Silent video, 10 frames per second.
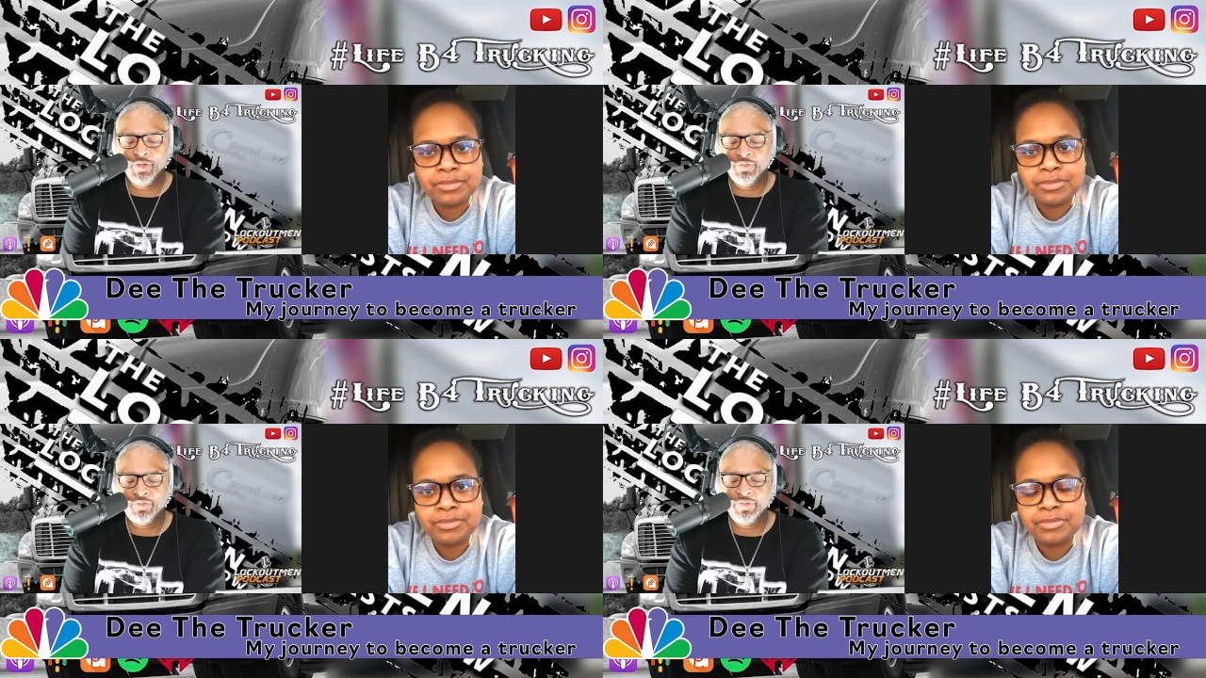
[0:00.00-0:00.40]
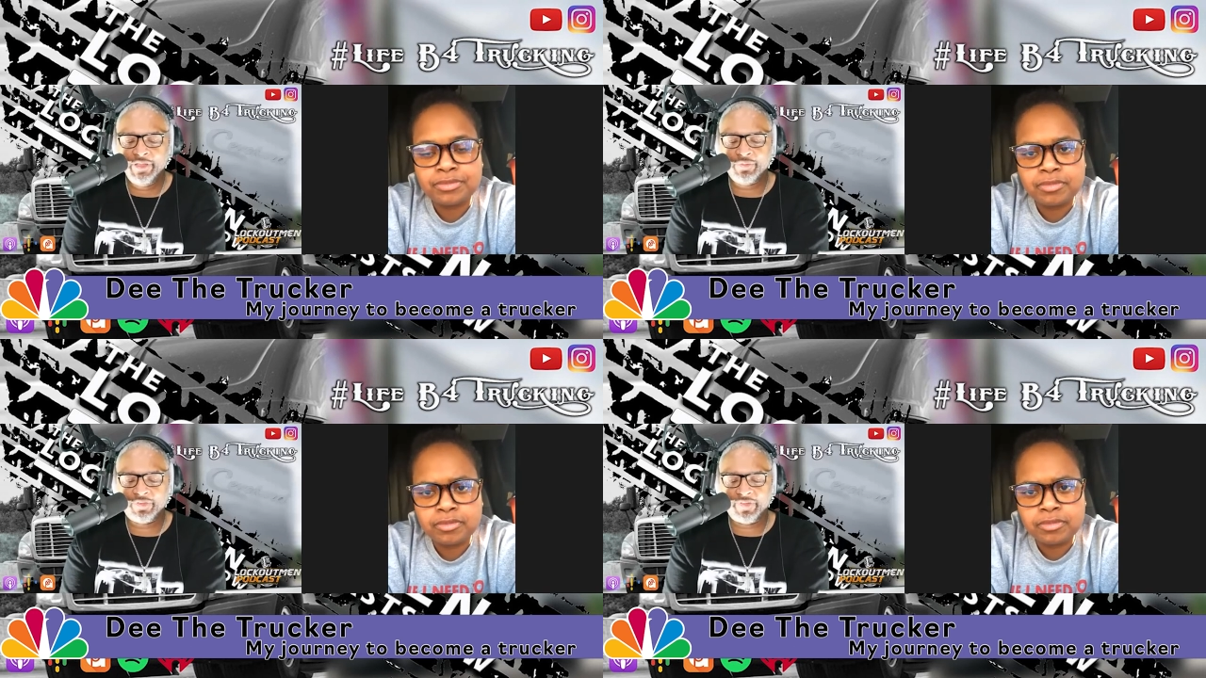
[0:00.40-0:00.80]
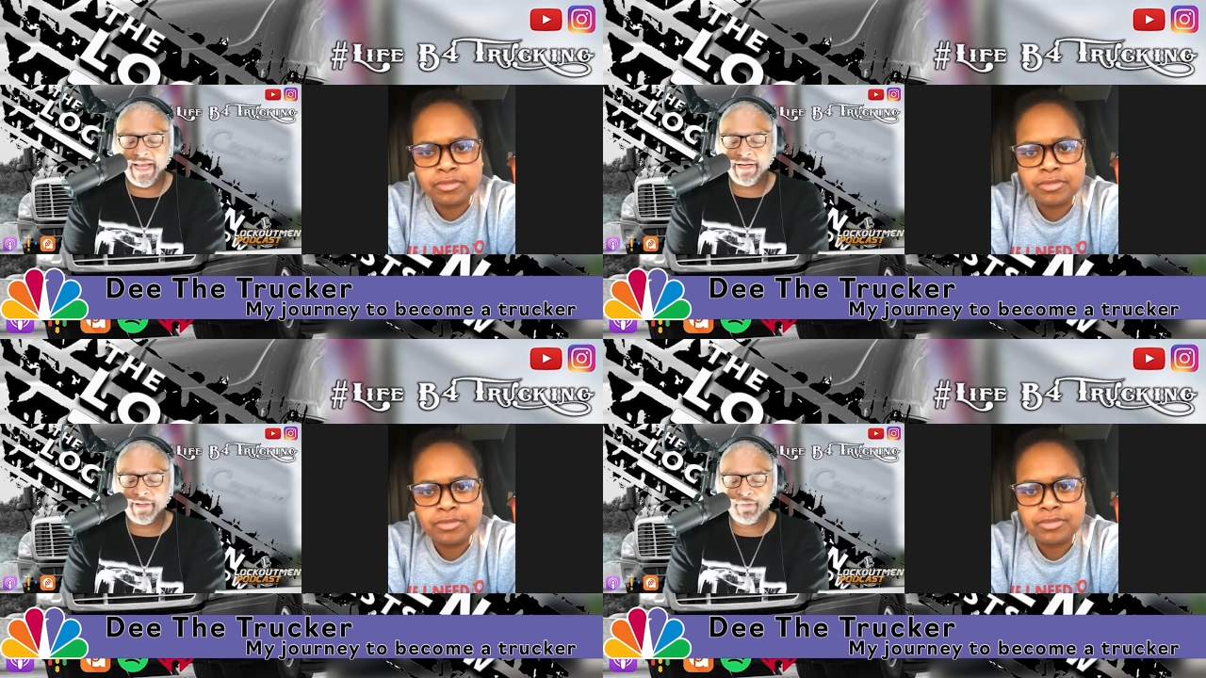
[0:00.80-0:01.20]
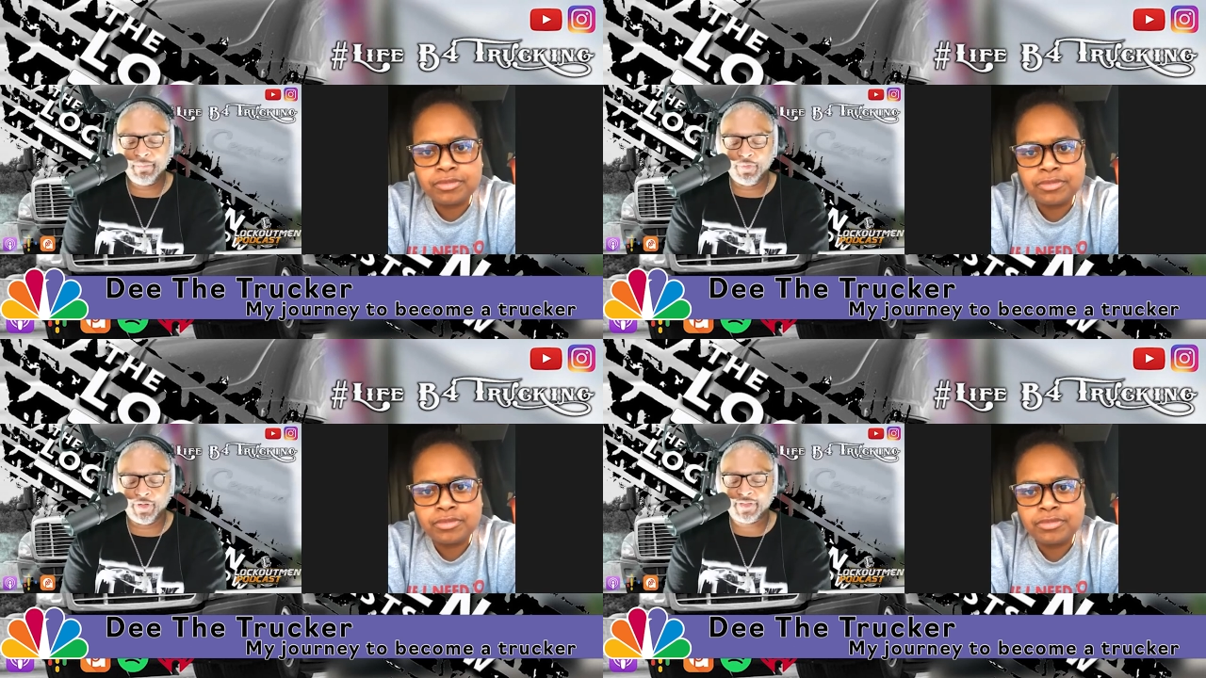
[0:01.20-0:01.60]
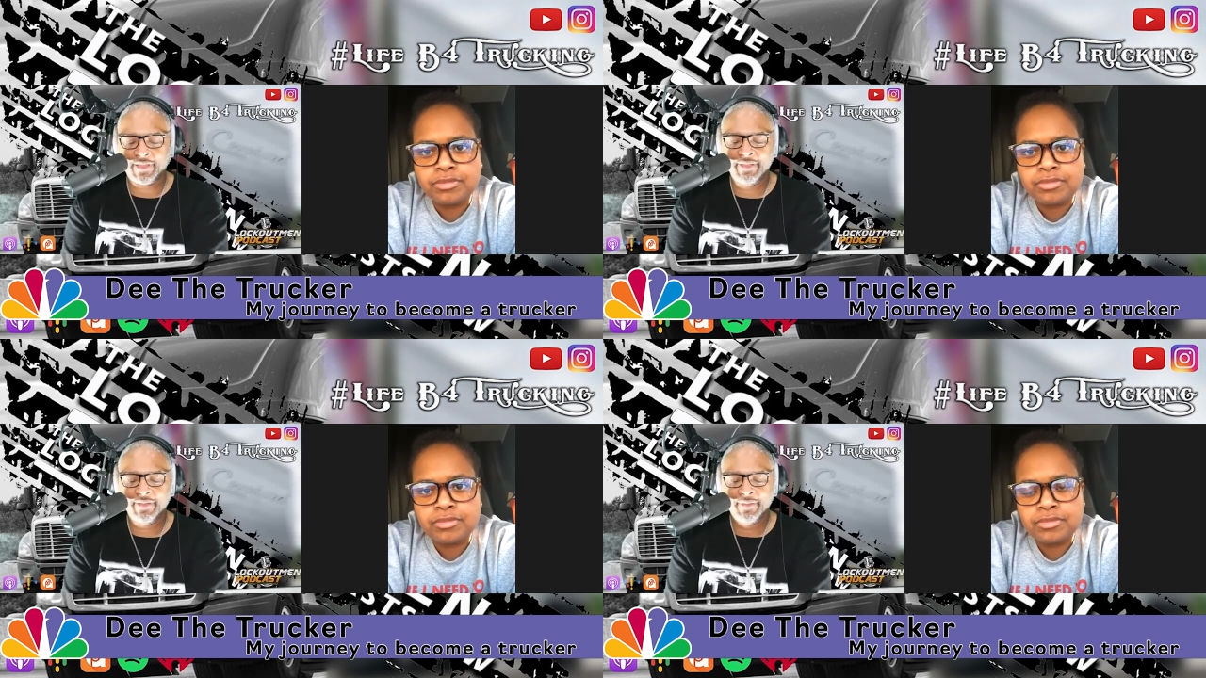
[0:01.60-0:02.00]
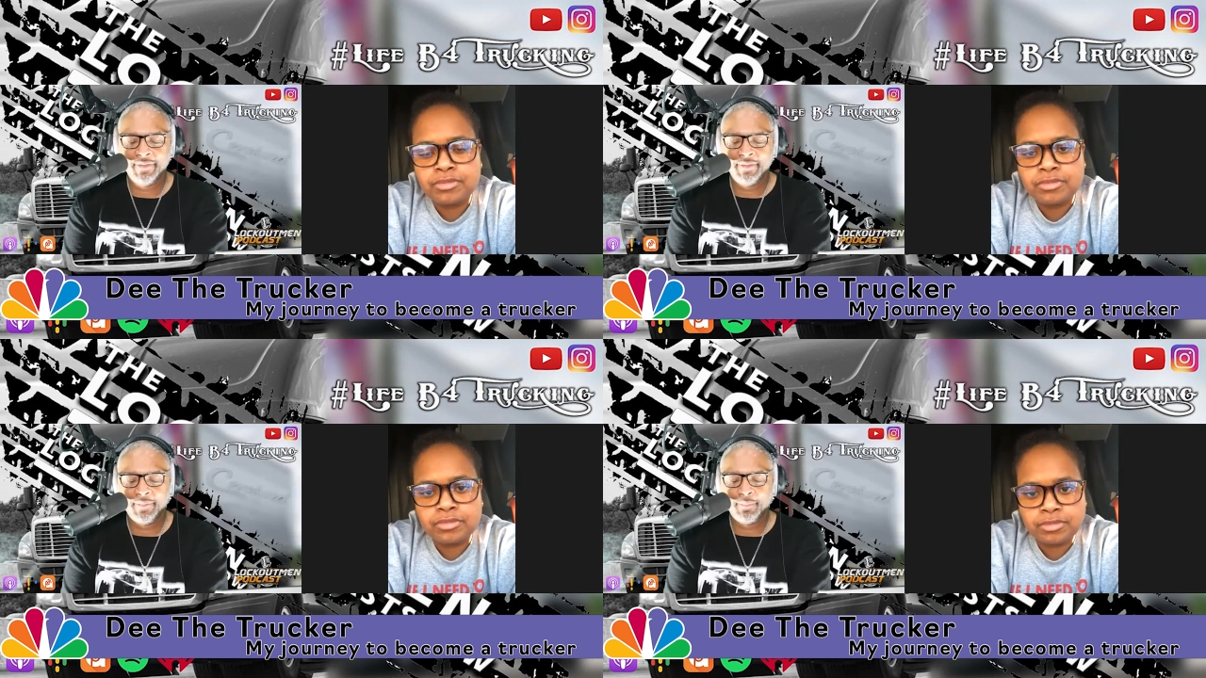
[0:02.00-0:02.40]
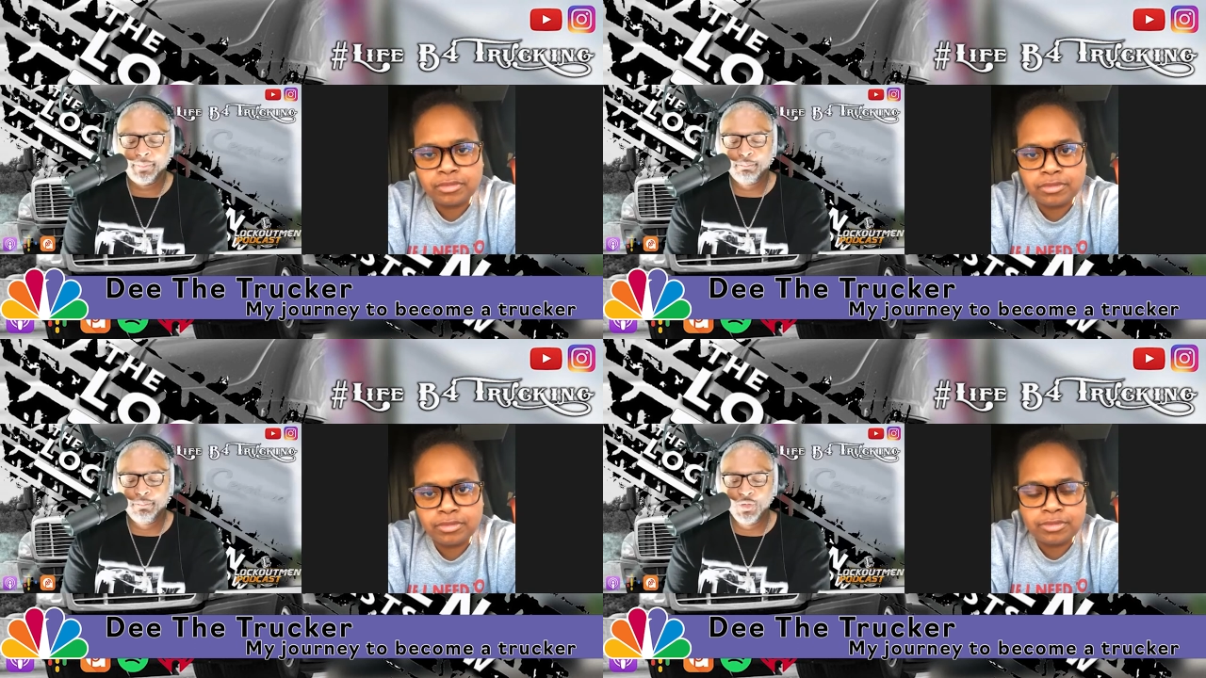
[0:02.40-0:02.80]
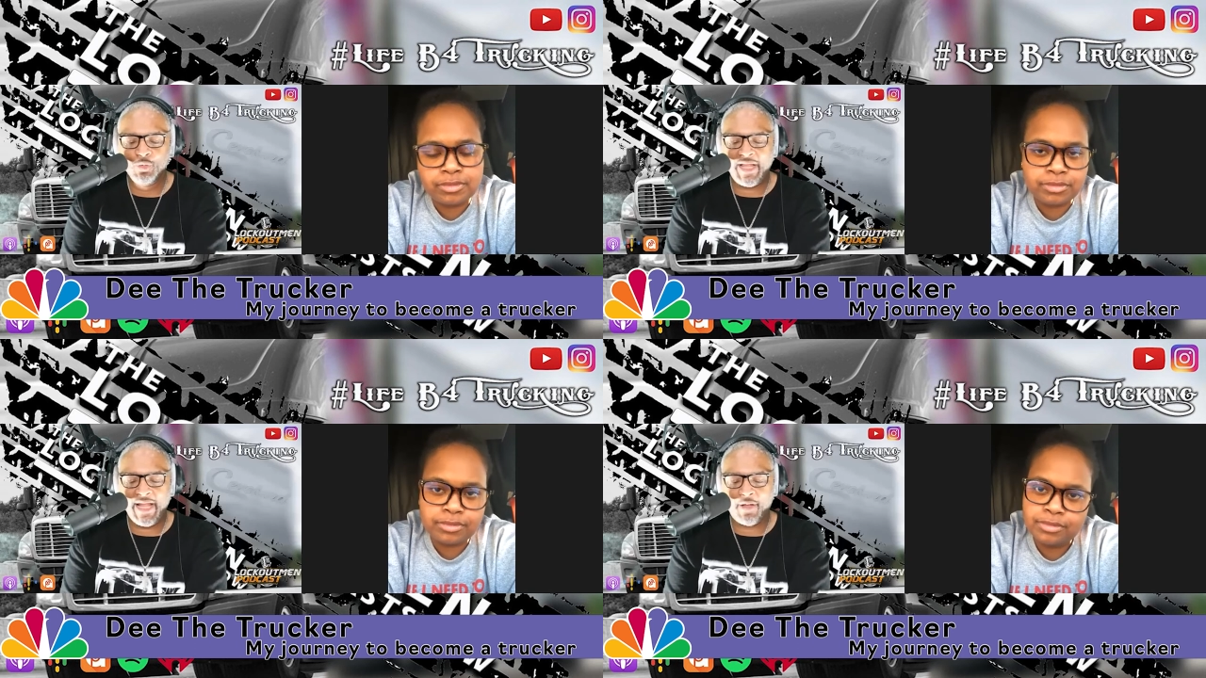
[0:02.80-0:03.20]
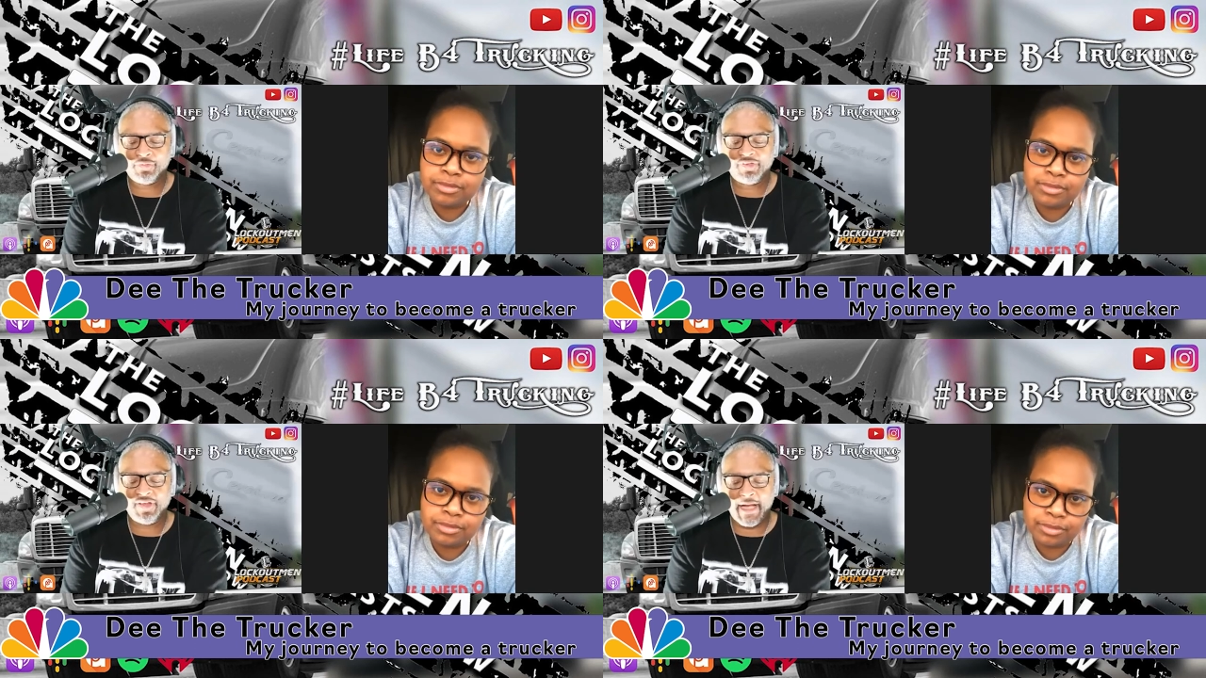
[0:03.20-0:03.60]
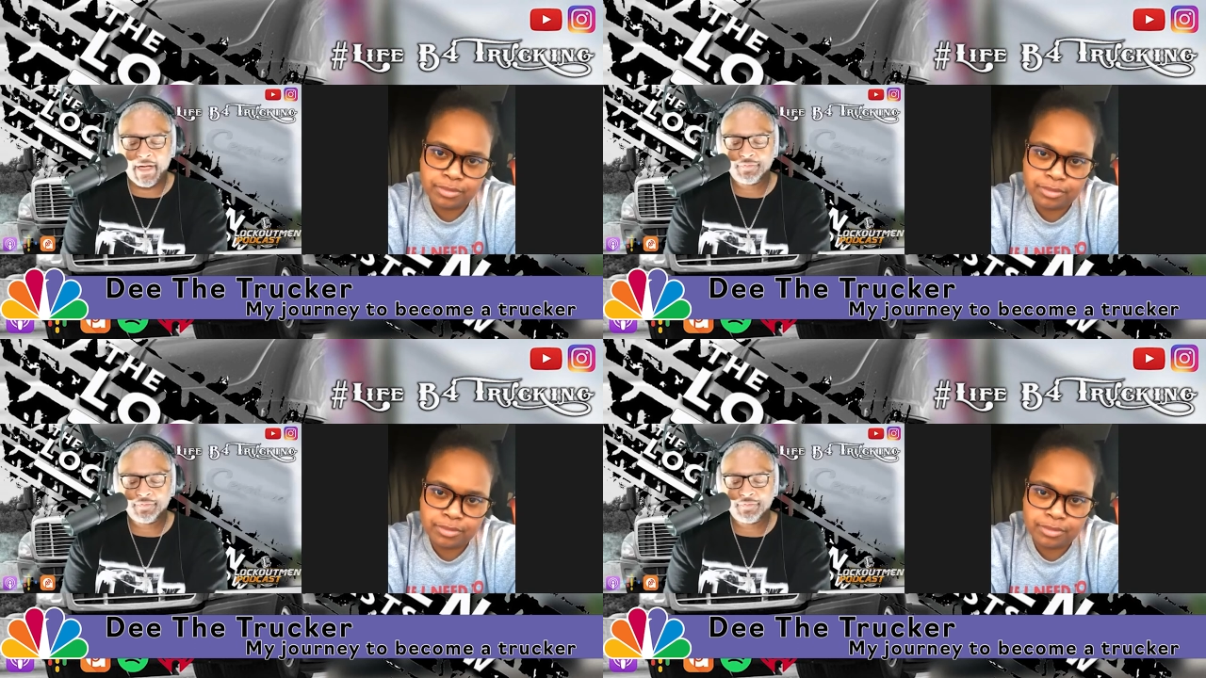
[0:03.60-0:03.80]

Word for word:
Speaker 1: moved down south, and now you're Georgia. With the